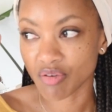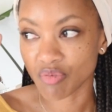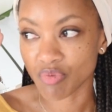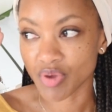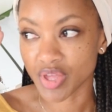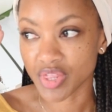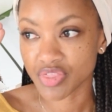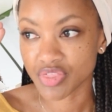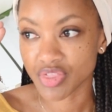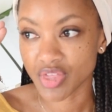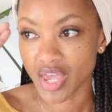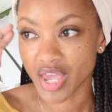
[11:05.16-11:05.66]

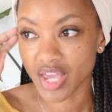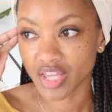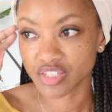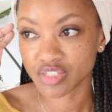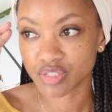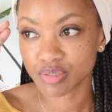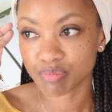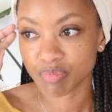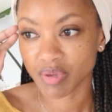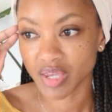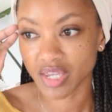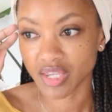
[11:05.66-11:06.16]
with a
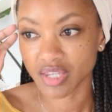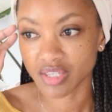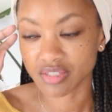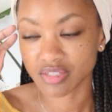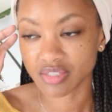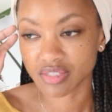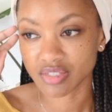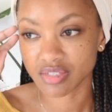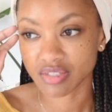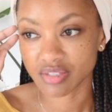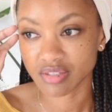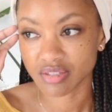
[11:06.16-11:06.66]

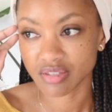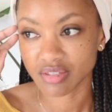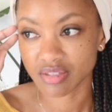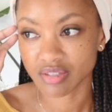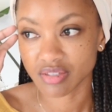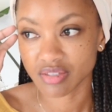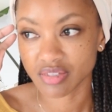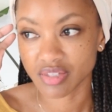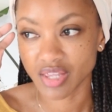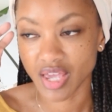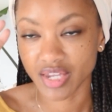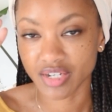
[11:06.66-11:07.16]
headspace
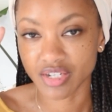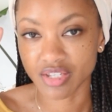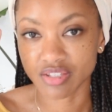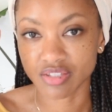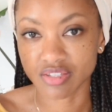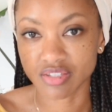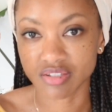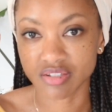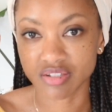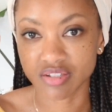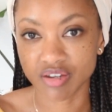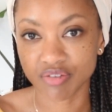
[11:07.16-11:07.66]
that
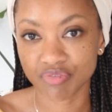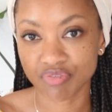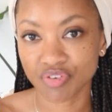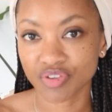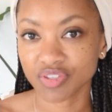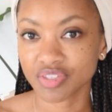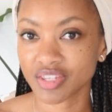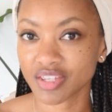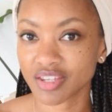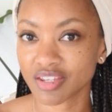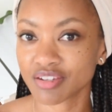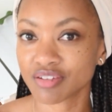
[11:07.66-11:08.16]
is
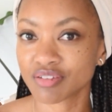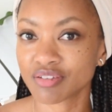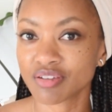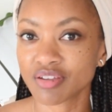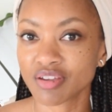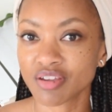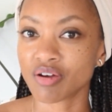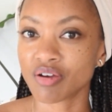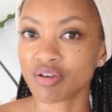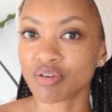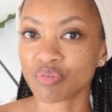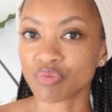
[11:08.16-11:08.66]
different than
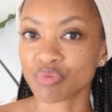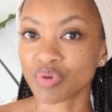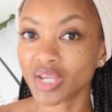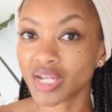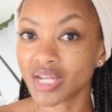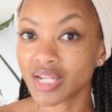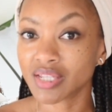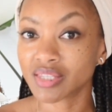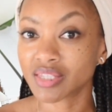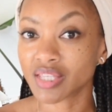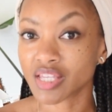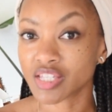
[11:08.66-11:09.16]

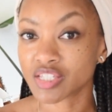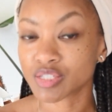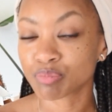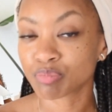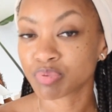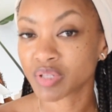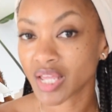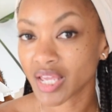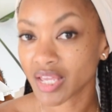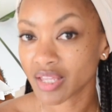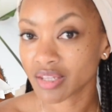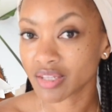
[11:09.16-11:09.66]
reading things
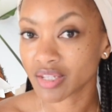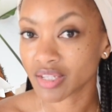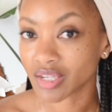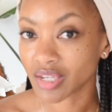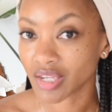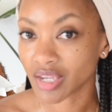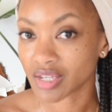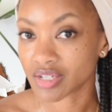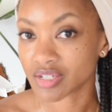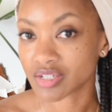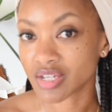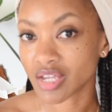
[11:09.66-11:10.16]

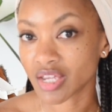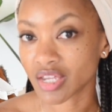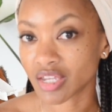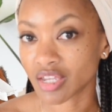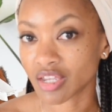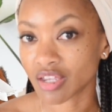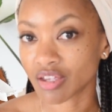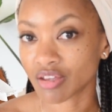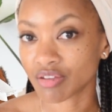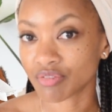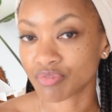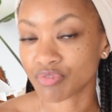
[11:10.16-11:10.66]
plainly and
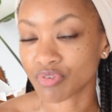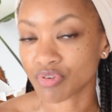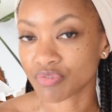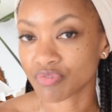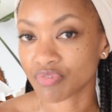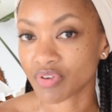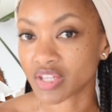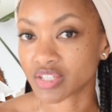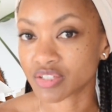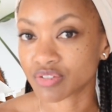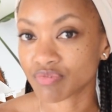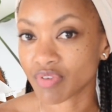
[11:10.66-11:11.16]
taking it for
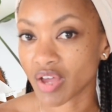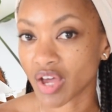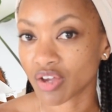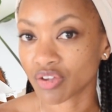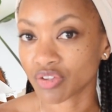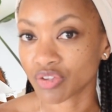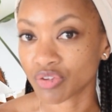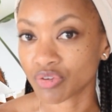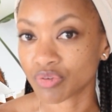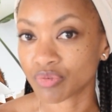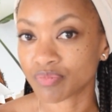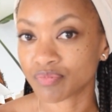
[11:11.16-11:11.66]
face
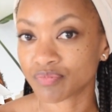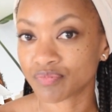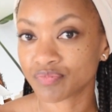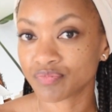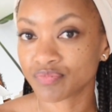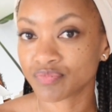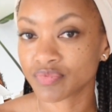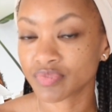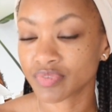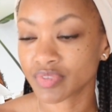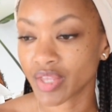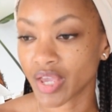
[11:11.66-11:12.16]
value.
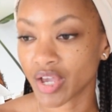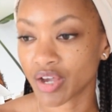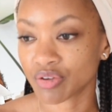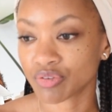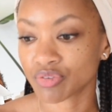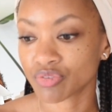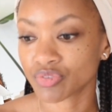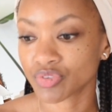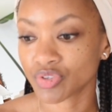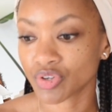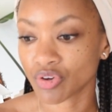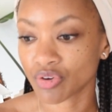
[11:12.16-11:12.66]

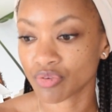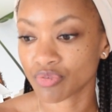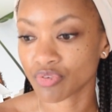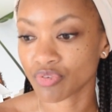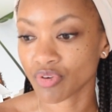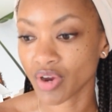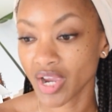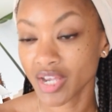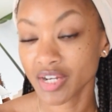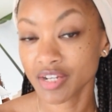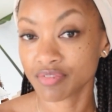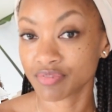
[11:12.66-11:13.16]
Now, there are a
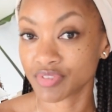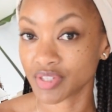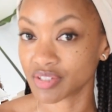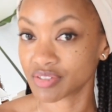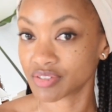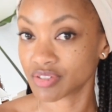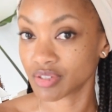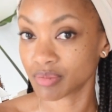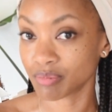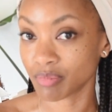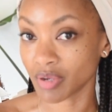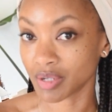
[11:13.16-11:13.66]
variety of
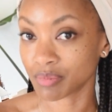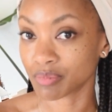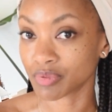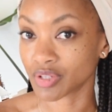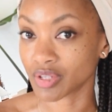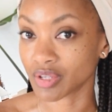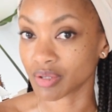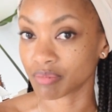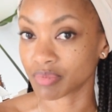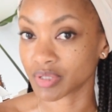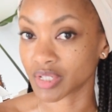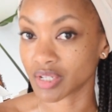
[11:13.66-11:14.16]
things in the Bible
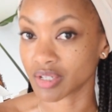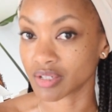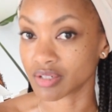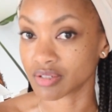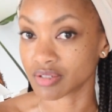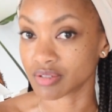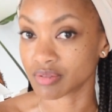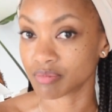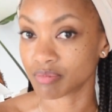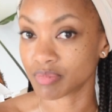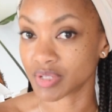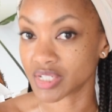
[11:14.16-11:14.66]
that
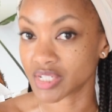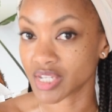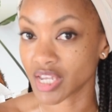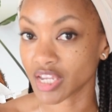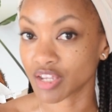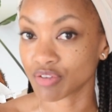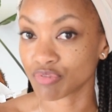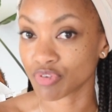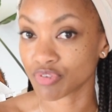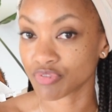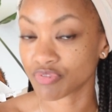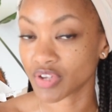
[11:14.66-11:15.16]
can be
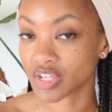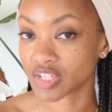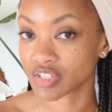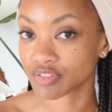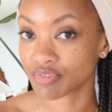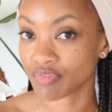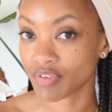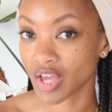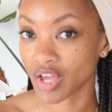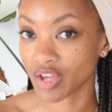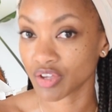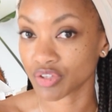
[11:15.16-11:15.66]
taken for face
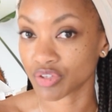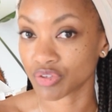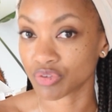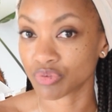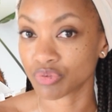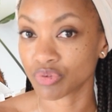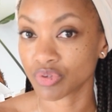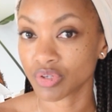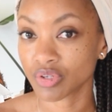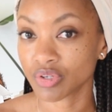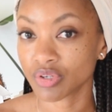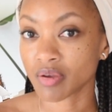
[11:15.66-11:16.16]
value,
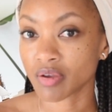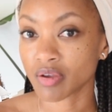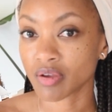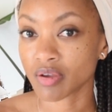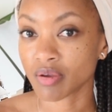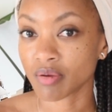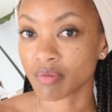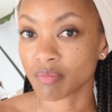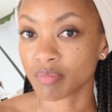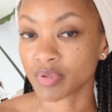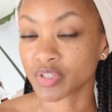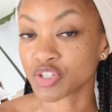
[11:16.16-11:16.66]

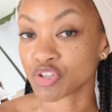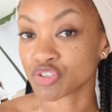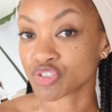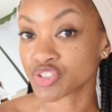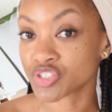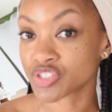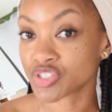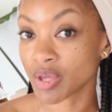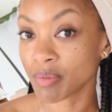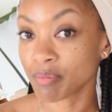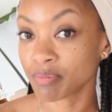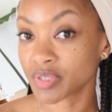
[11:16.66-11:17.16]
but there's
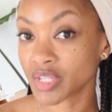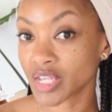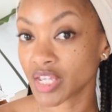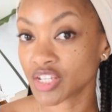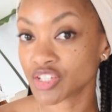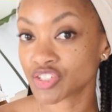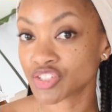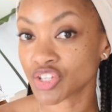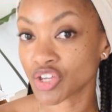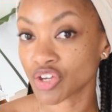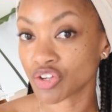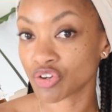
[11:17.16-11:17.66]
some
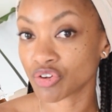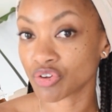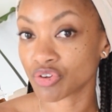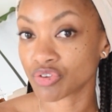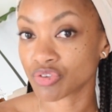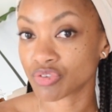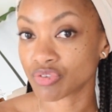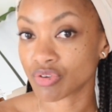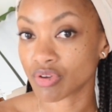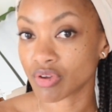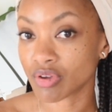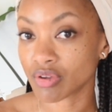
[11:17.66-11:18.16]
things that
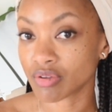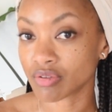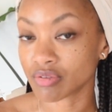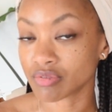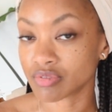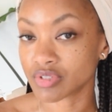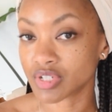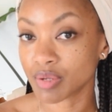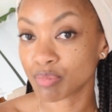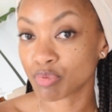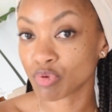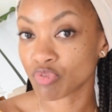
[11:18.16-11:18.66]
are
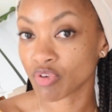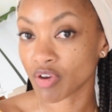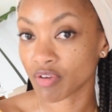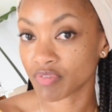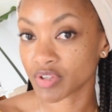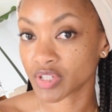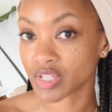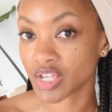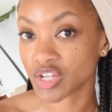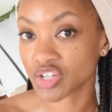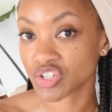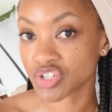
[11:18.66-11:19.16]
deeper
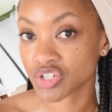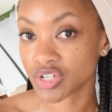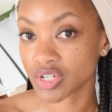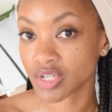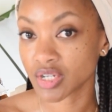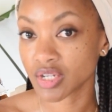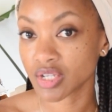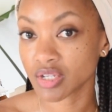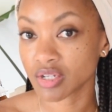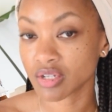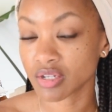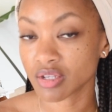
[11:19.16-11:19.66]
revelation
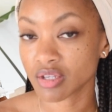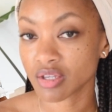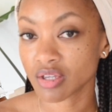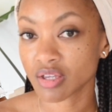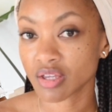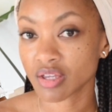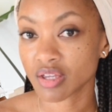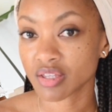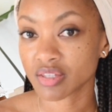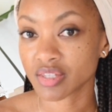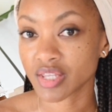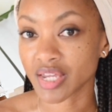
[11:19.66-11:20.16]
in it
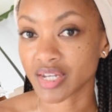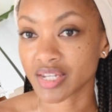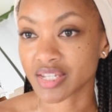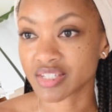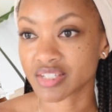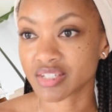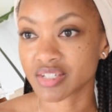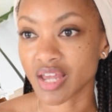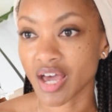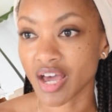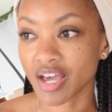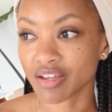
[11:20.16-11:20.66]
that
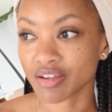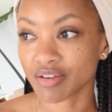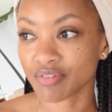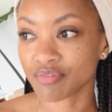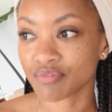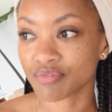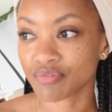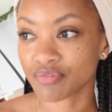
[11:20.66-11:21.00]
is not